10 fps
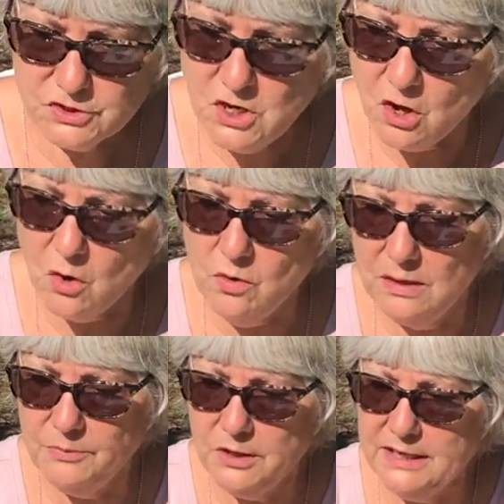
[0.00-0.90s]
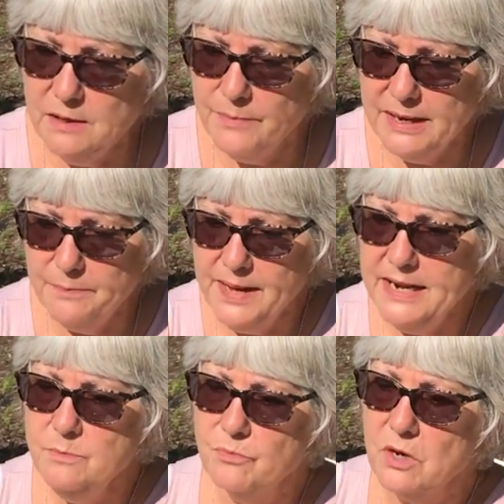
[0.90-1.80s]
So I'm going to get my
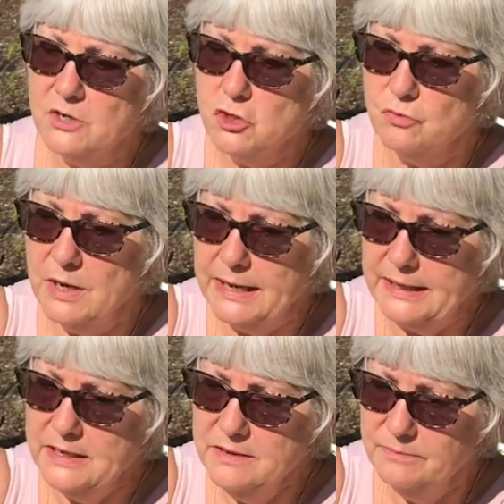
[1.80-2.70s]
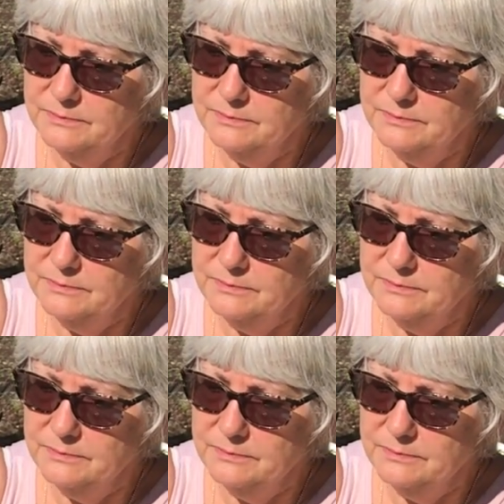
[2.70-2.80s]
paintbrush ready.